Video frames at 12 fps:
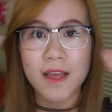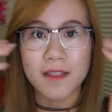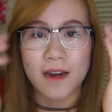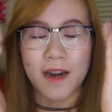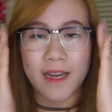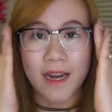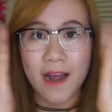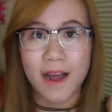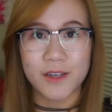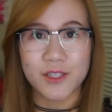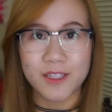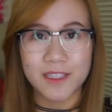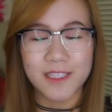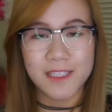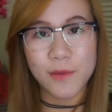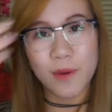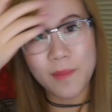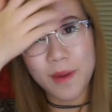then I can actually see
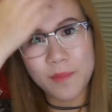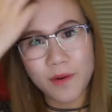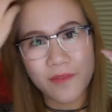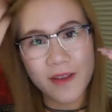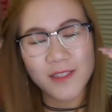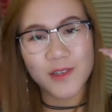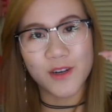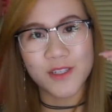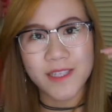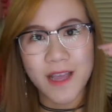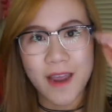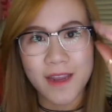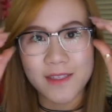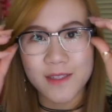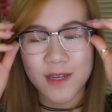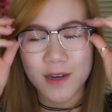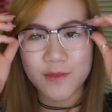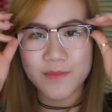what my professor is saying.
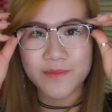So,